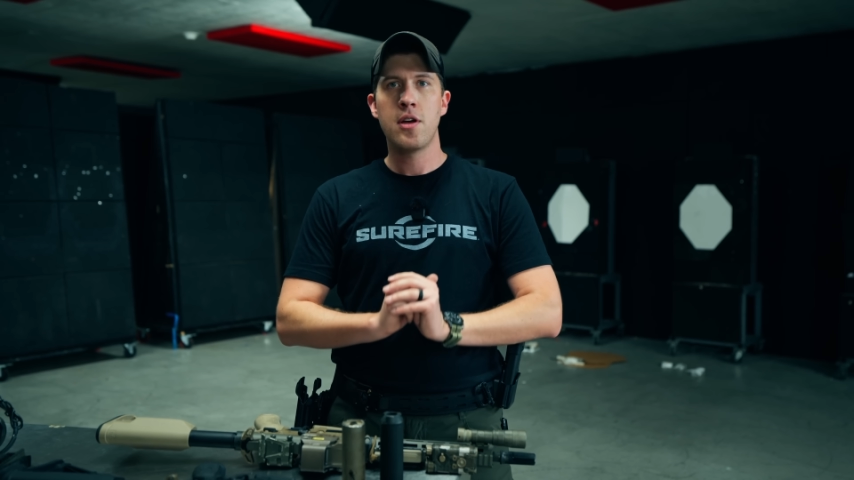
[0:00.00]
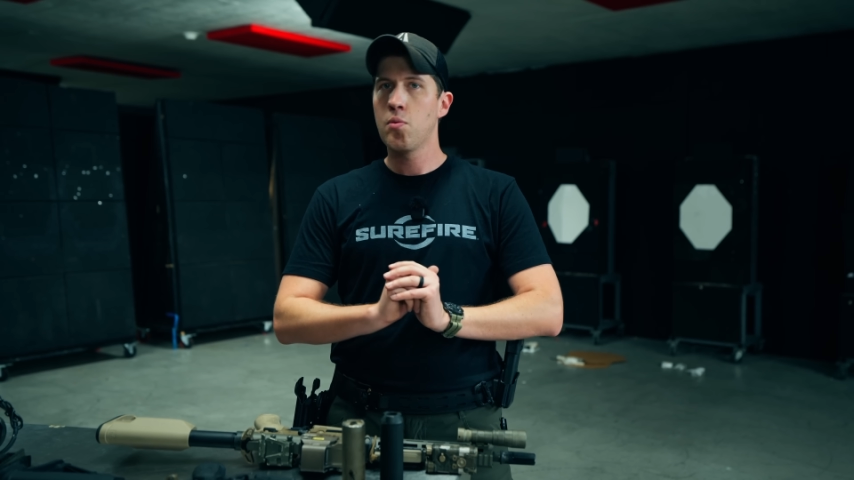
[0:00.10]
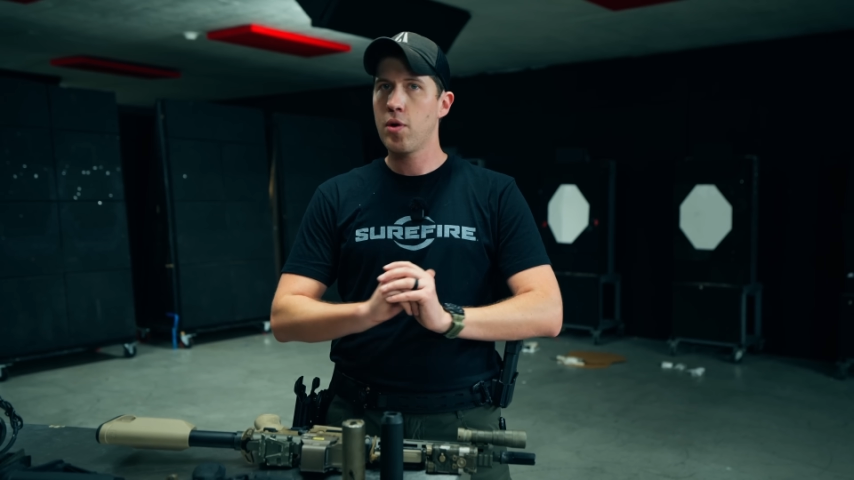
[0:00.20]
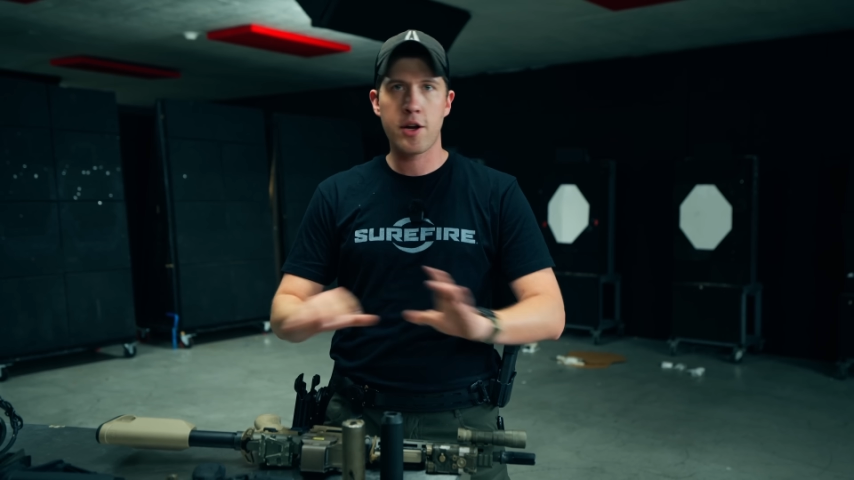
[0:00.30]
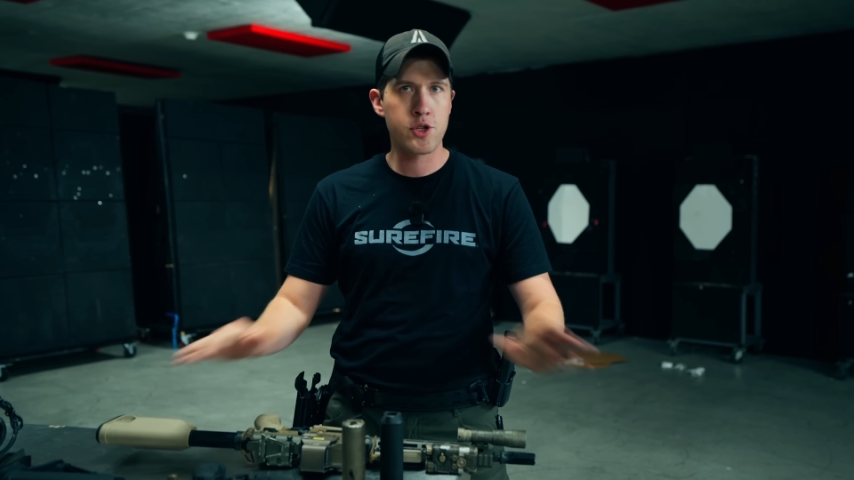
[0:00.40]

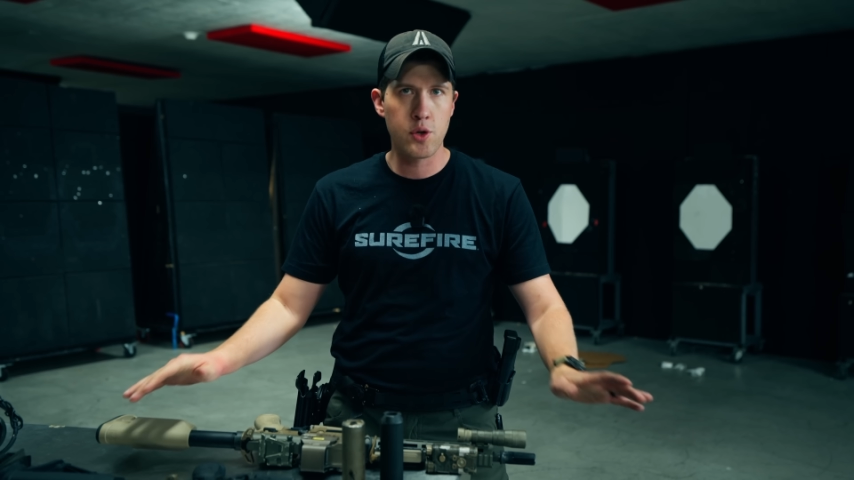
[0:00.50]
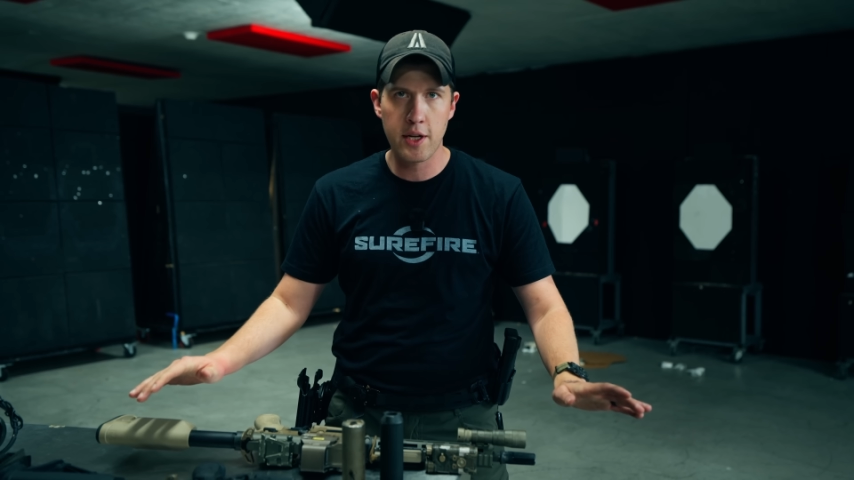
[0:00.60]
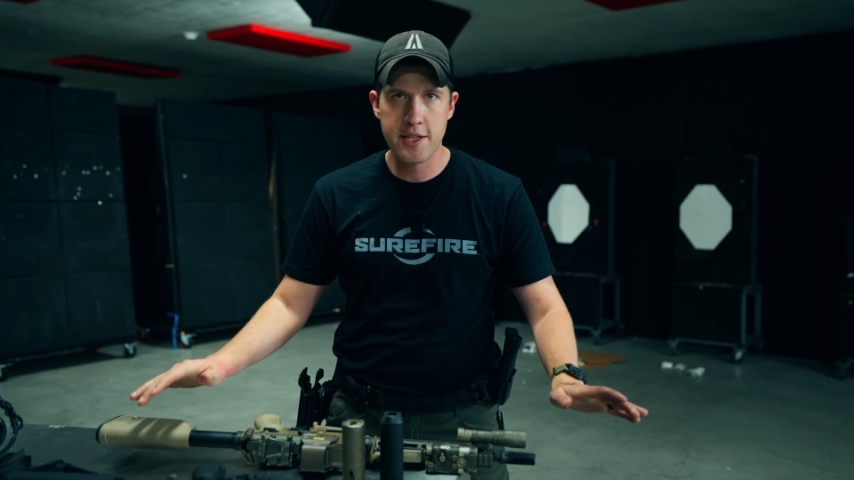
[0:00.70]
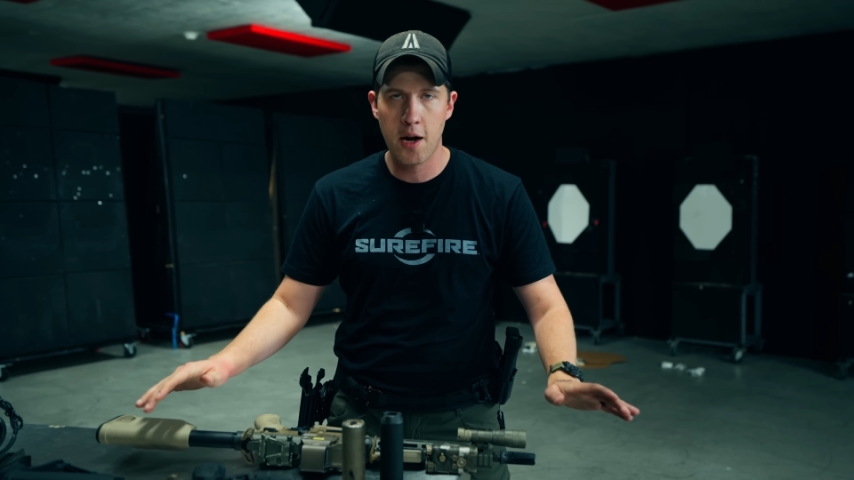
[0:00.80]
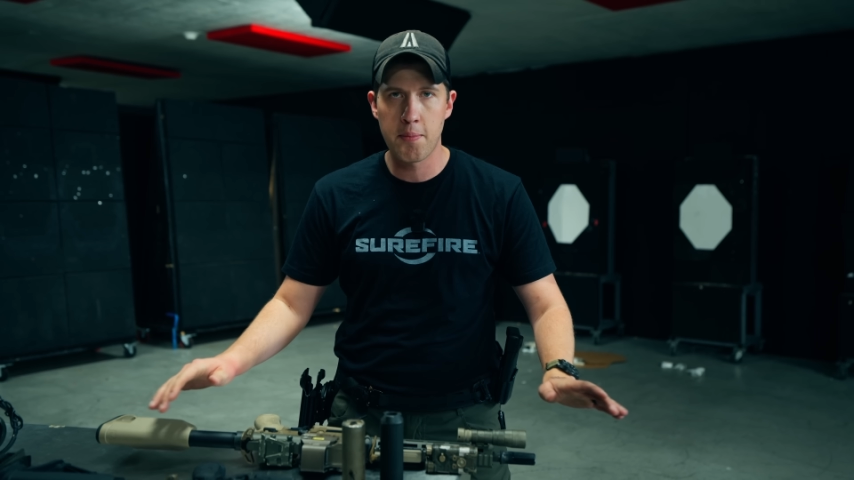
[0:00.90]
We're not shooting
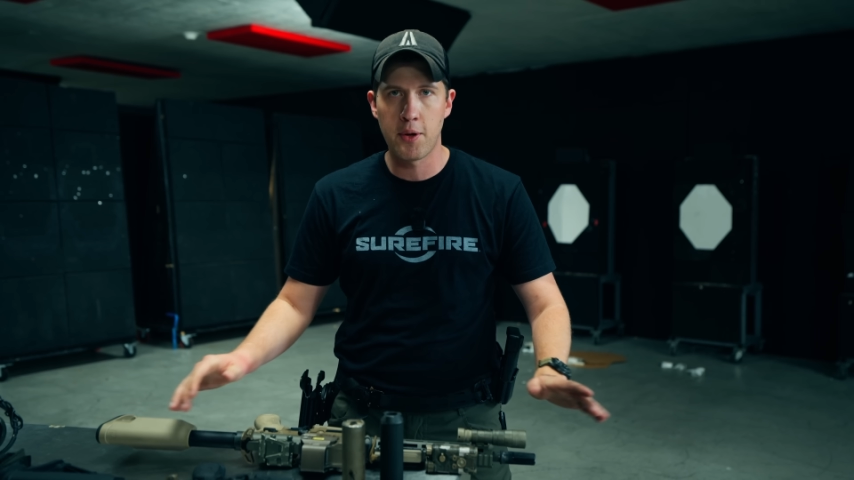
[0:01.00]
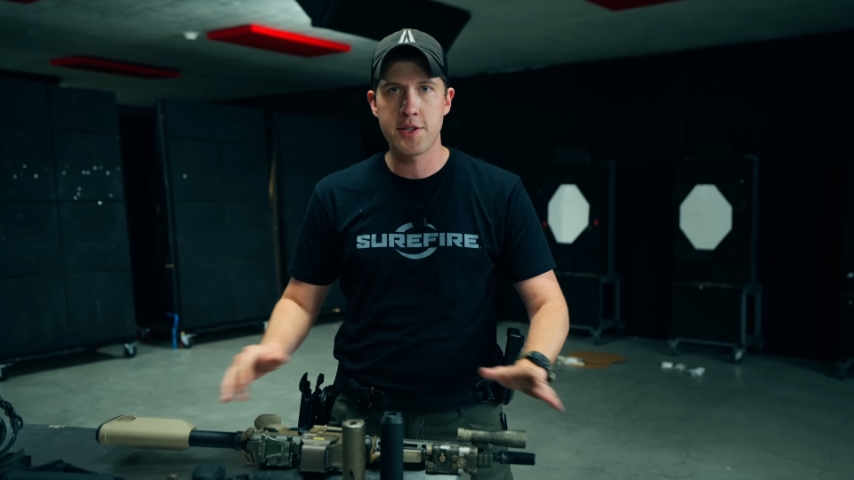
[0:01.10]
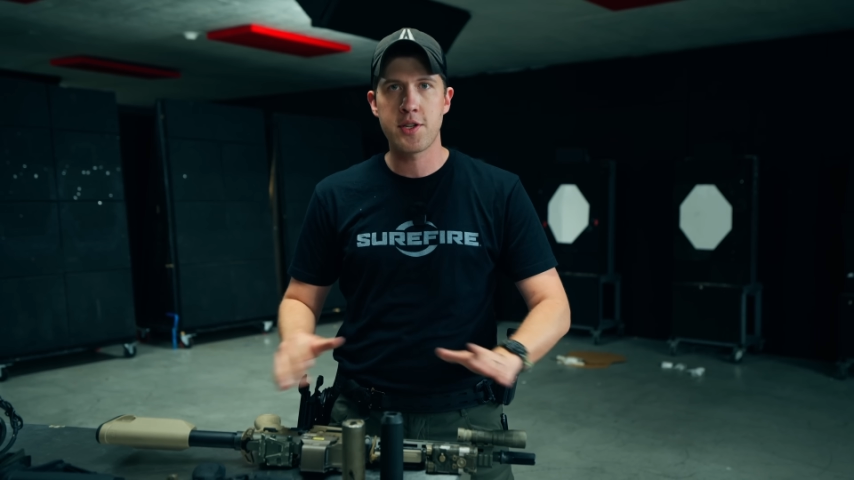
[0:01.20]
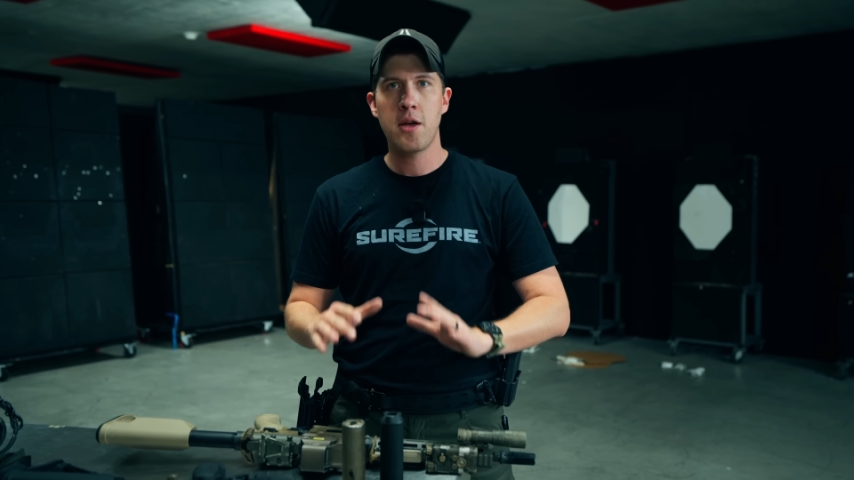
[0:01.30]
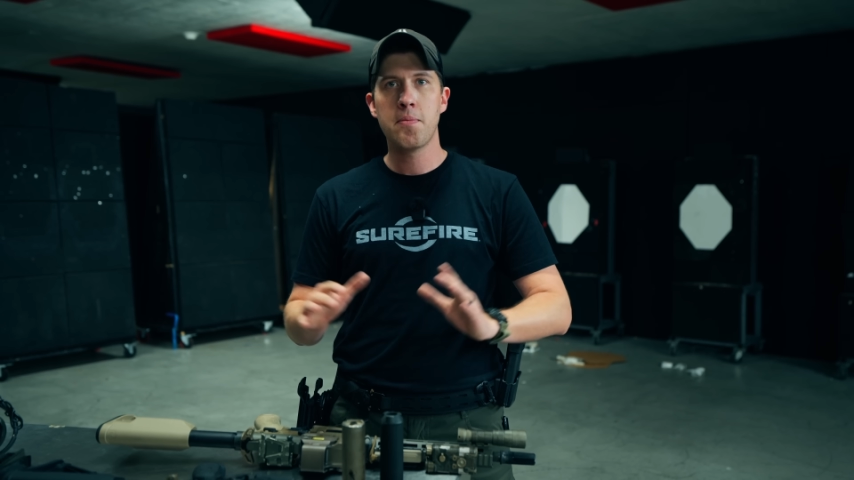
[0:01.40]
a ton of bullets,